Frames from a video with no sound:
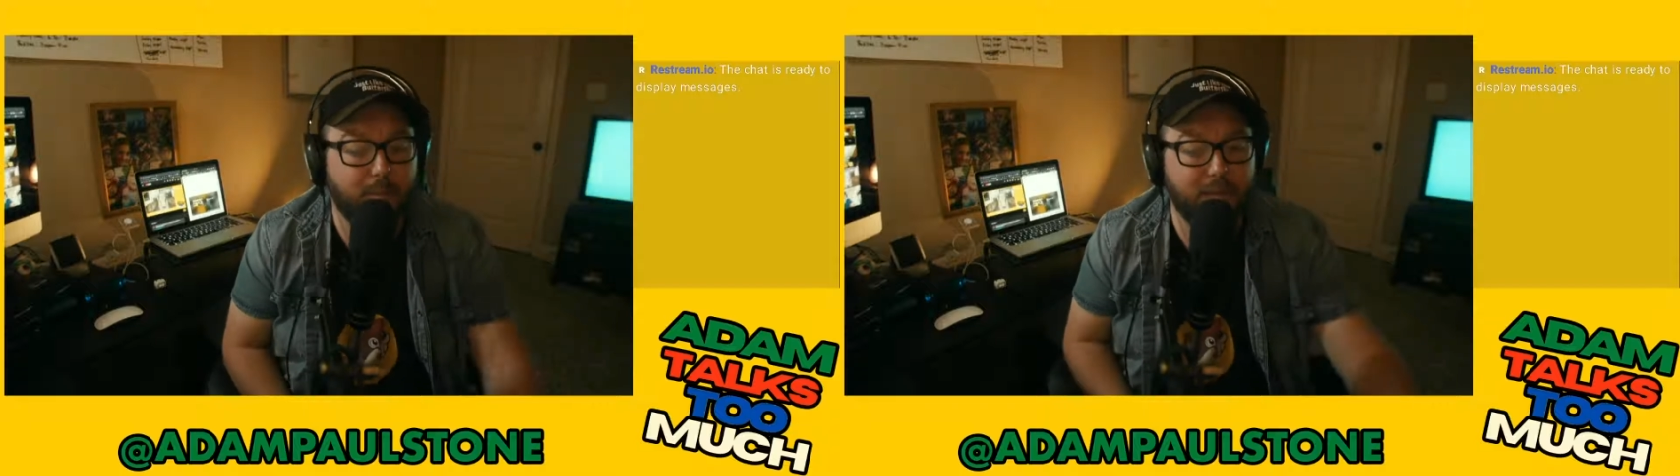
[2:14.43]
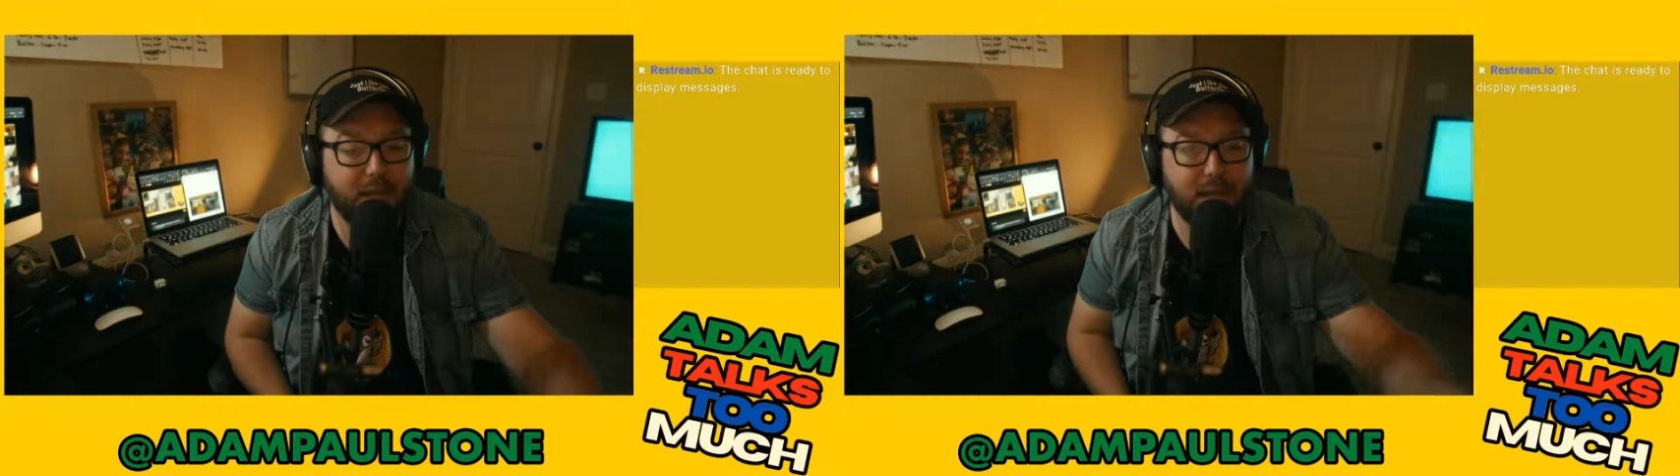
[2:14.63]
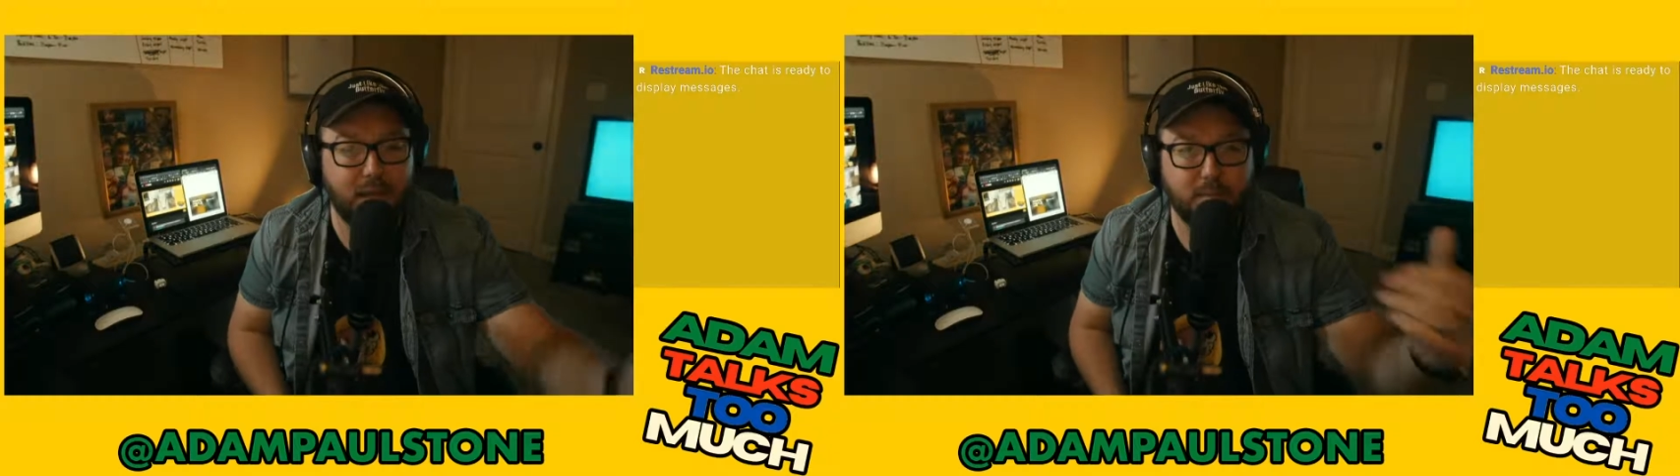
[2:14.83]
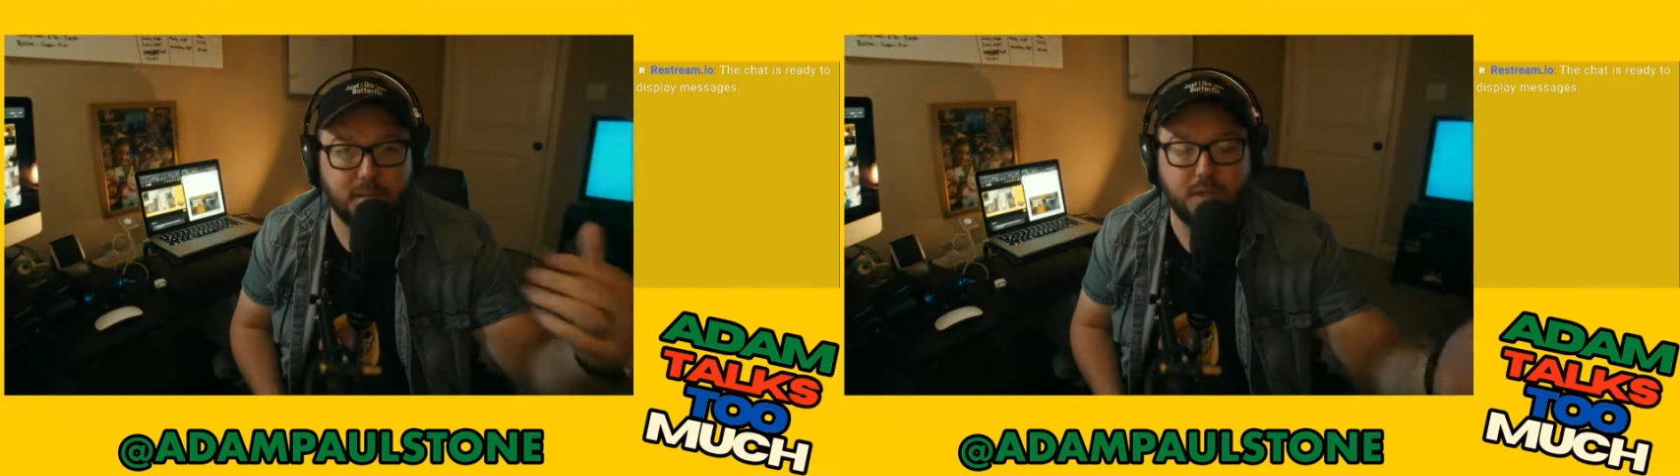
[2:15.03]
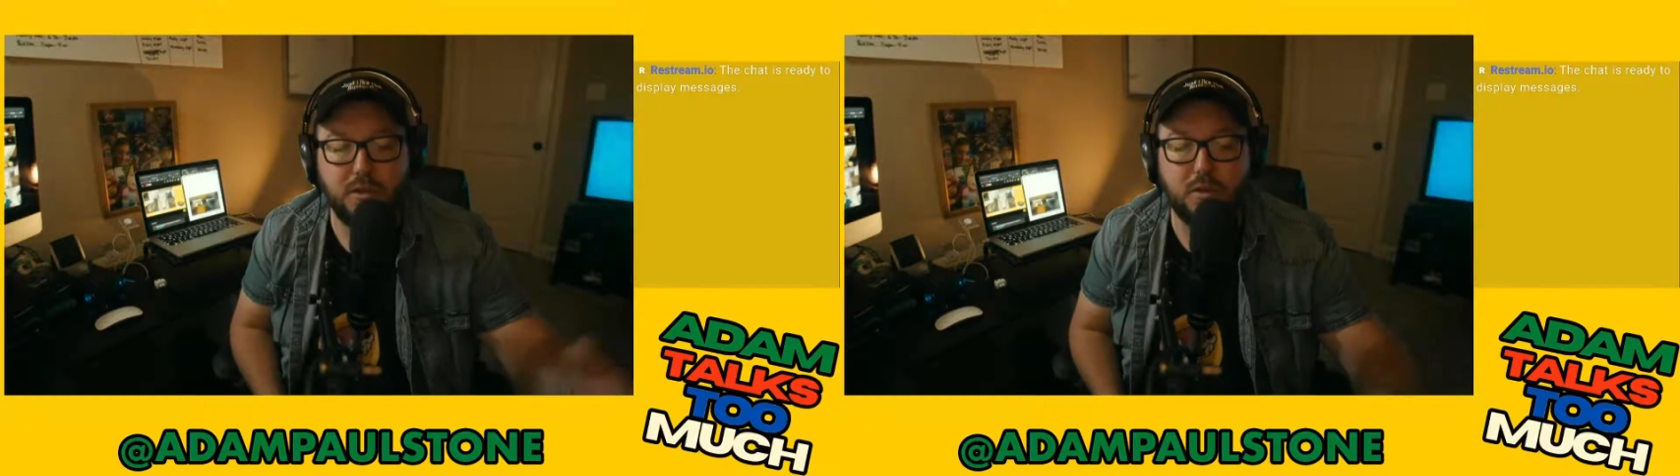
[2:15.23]
big
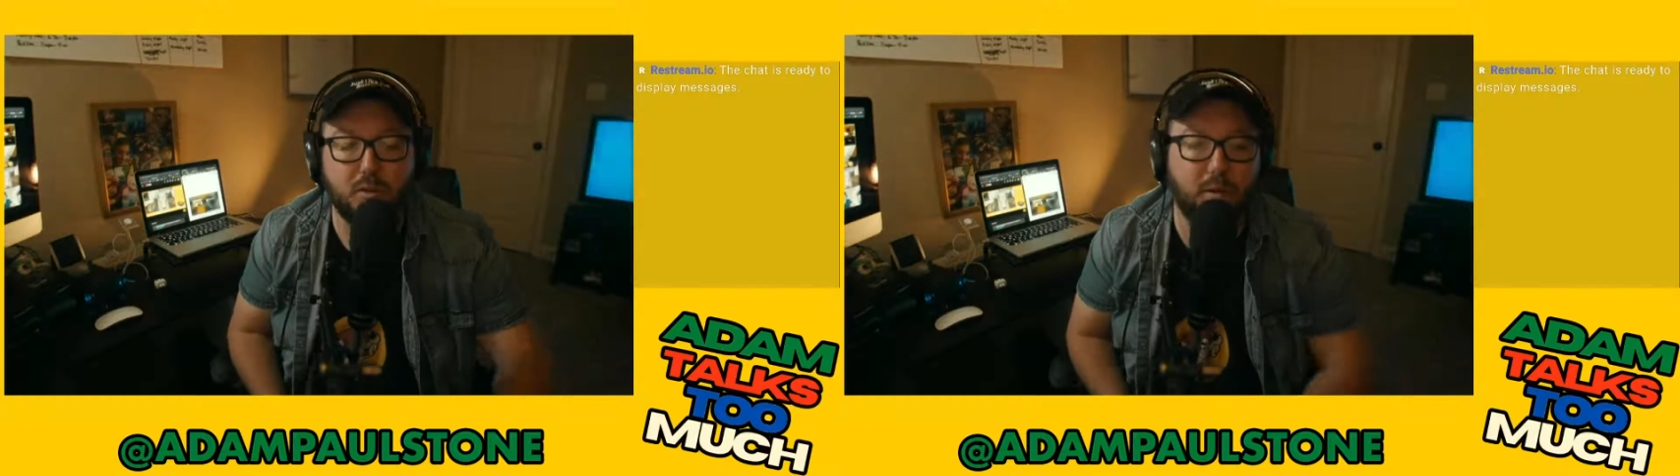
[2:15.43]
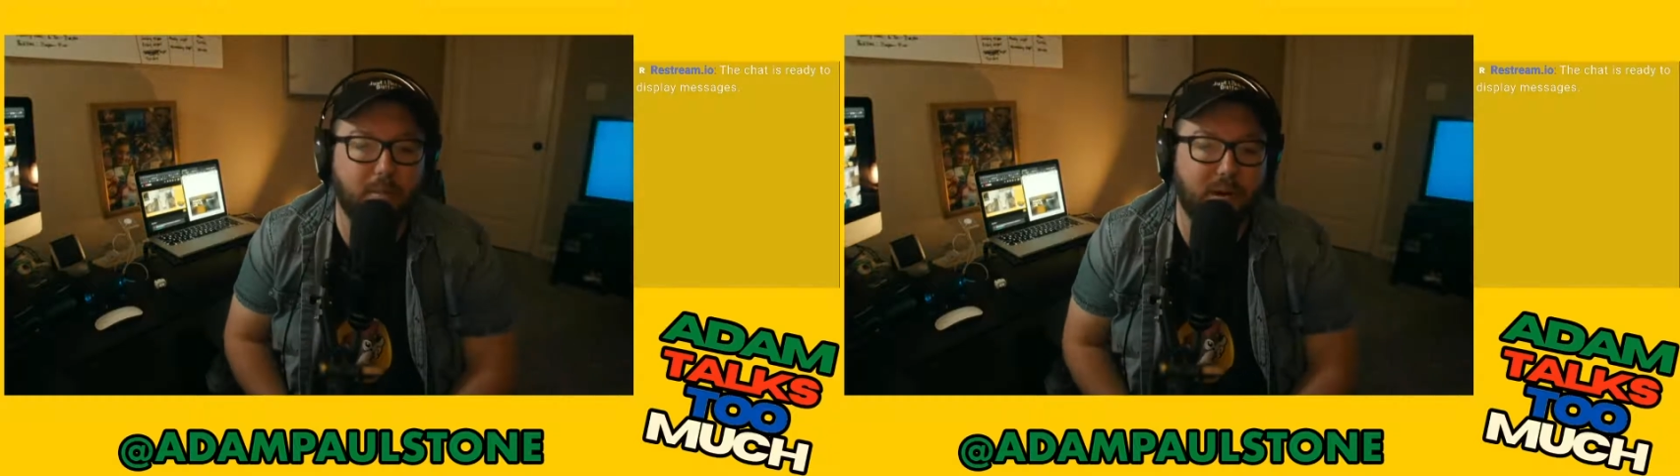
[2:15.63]
MCU